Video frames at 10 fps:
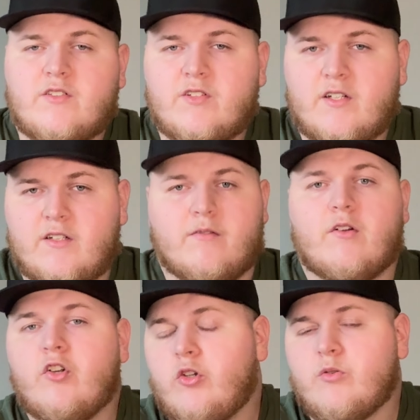is
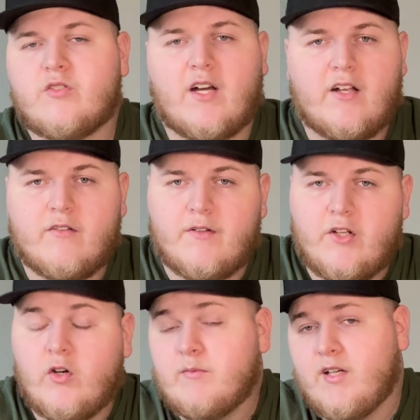a new style of
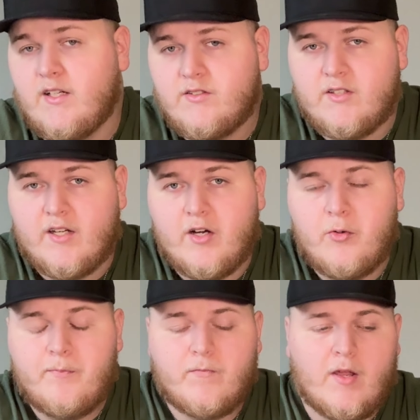video I'm testing
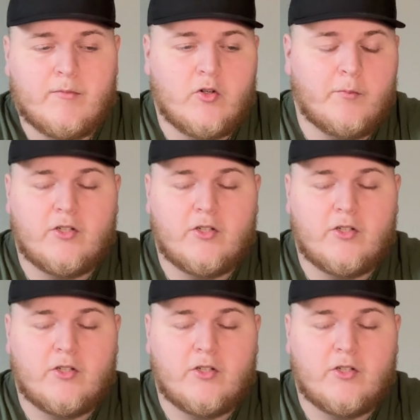out. I'm going to be